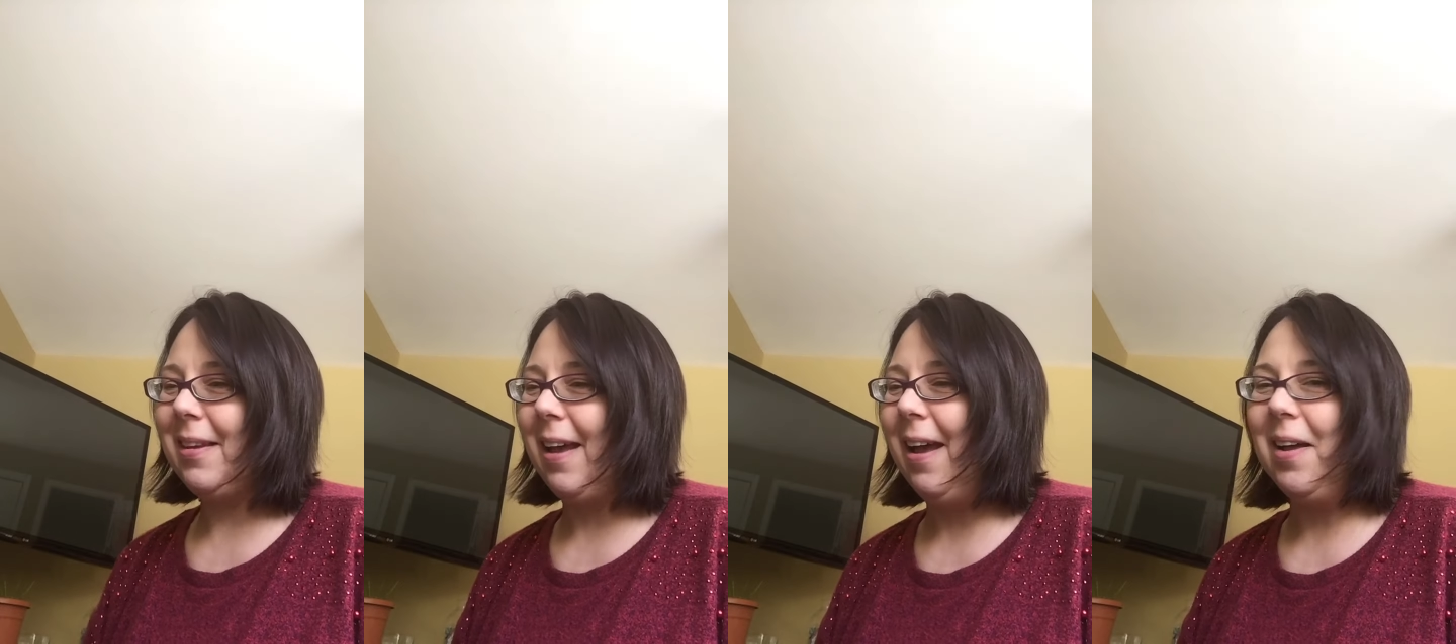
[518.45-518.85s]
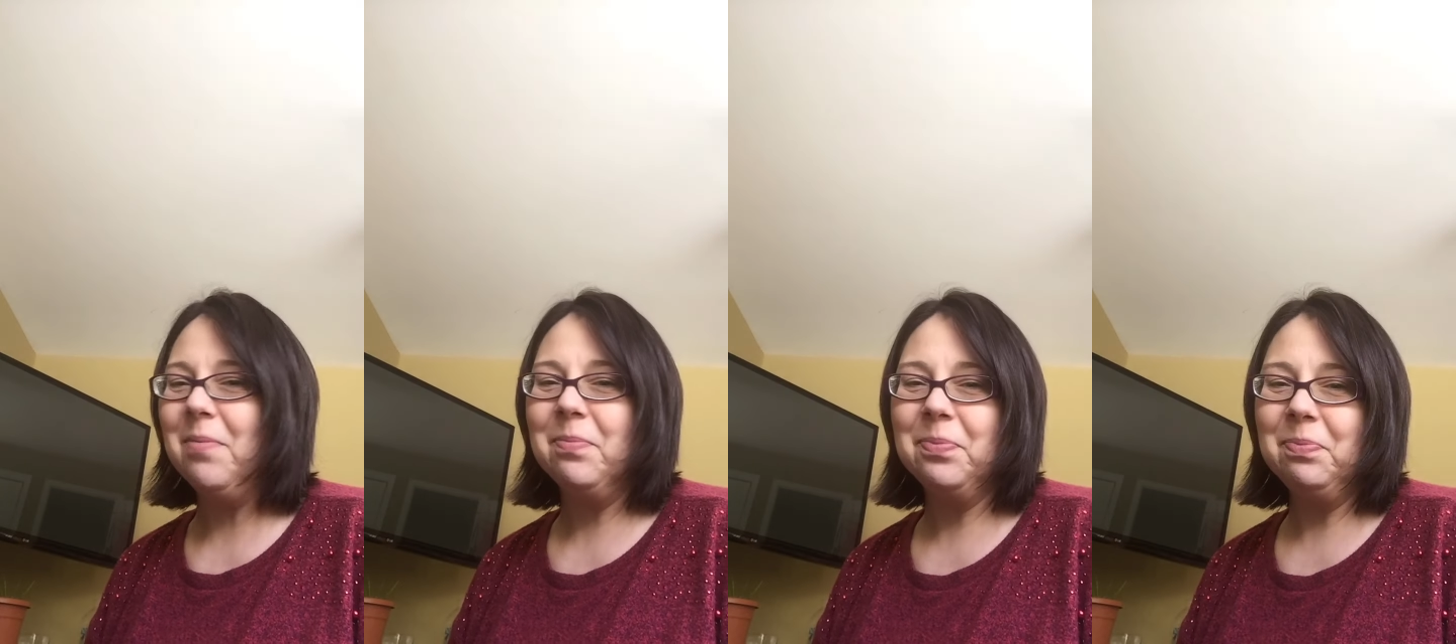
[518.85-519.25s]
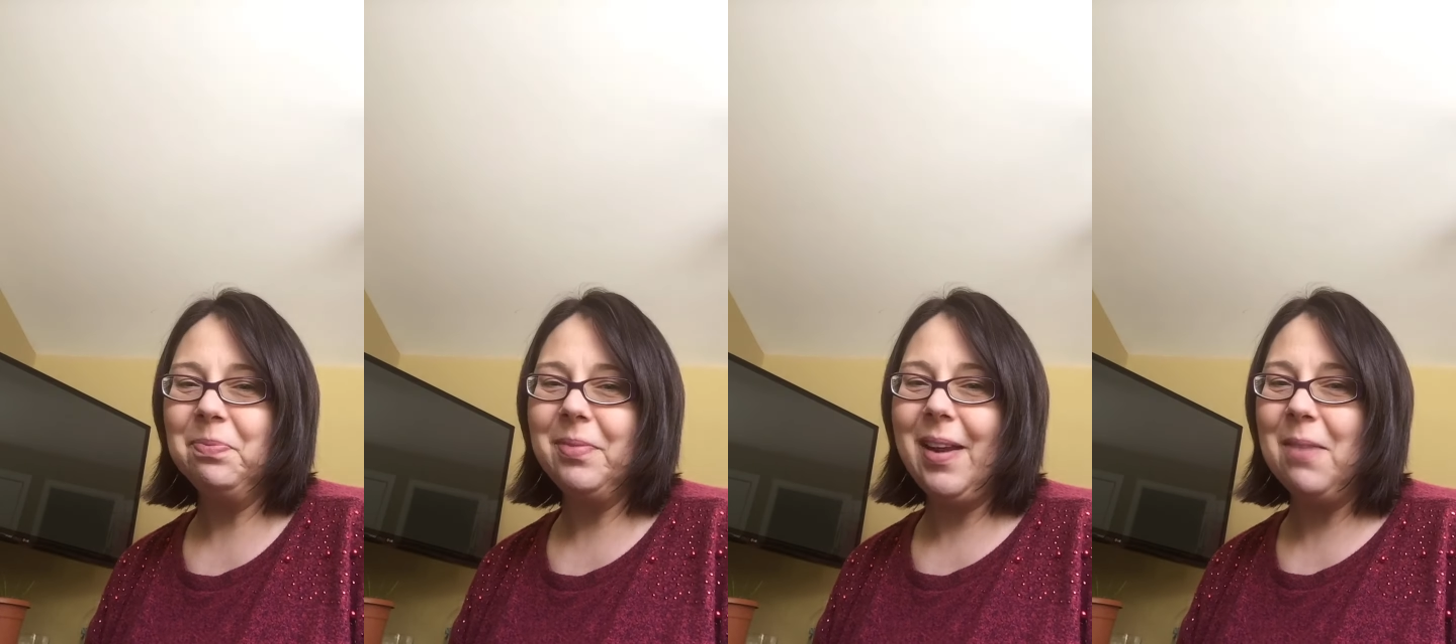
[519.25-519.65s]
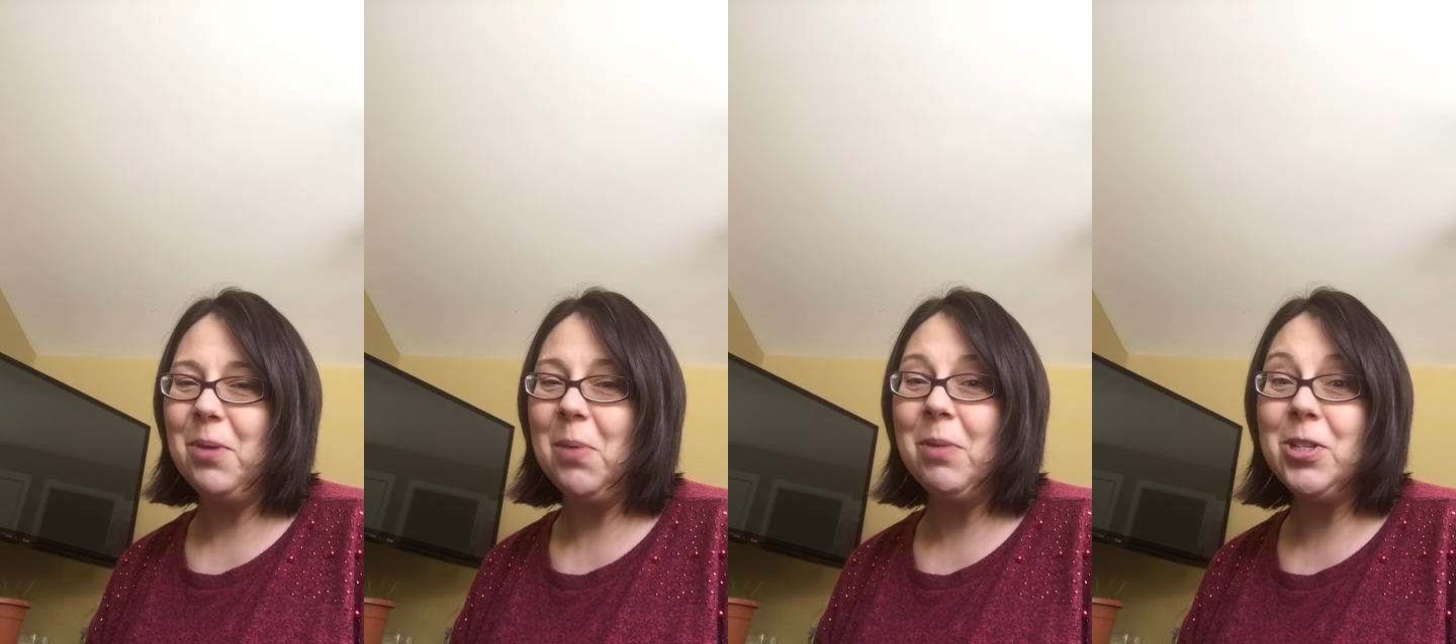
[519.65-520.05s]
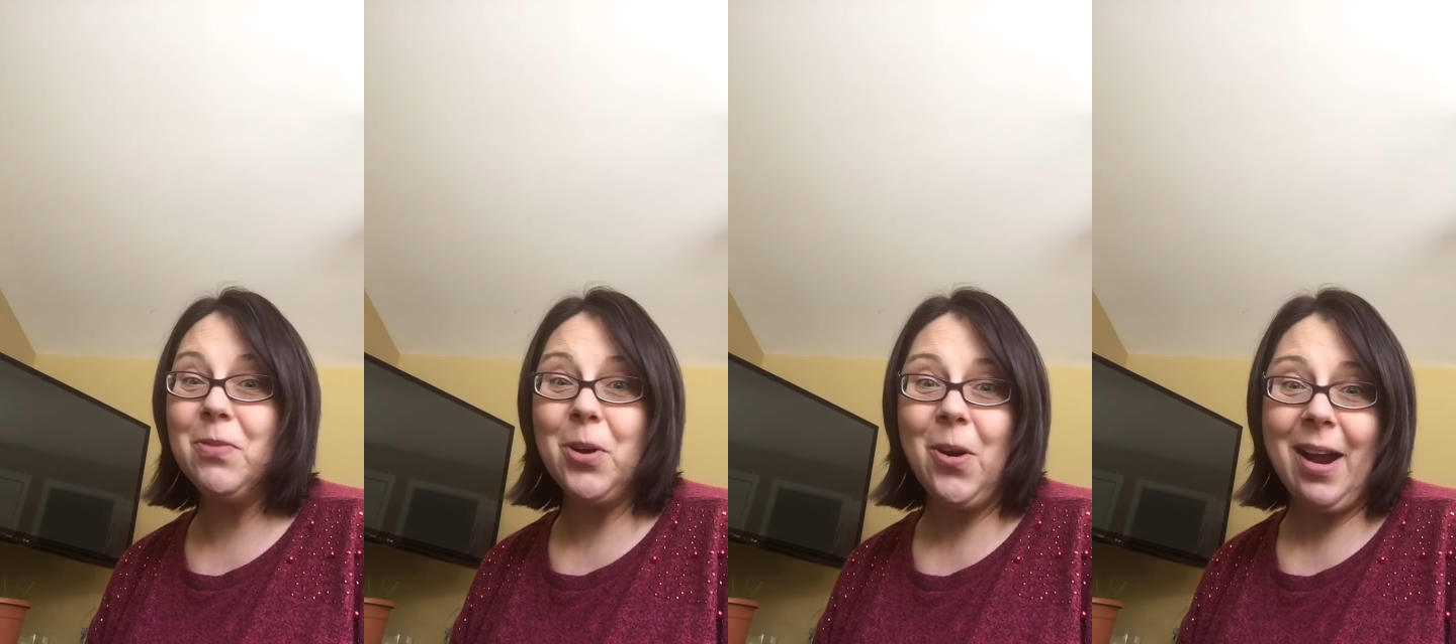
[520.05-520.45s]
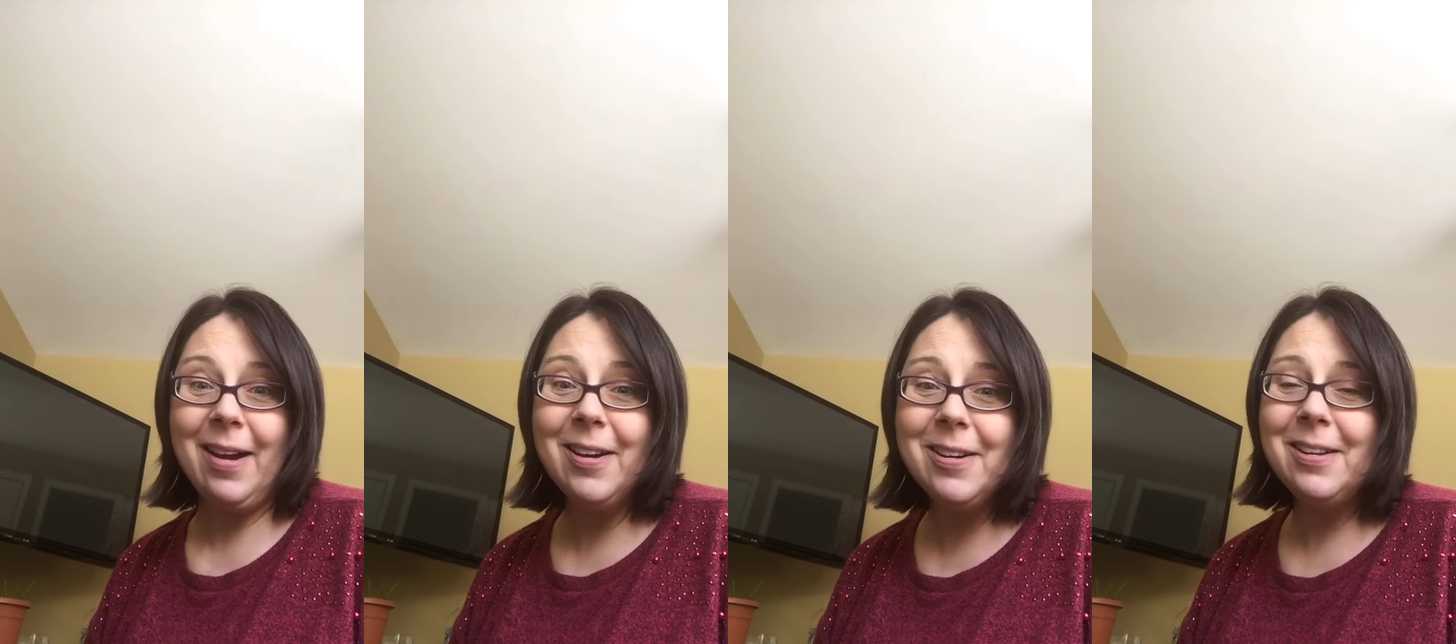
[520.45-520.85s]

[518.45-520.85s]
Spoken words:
I'm not much of a crier.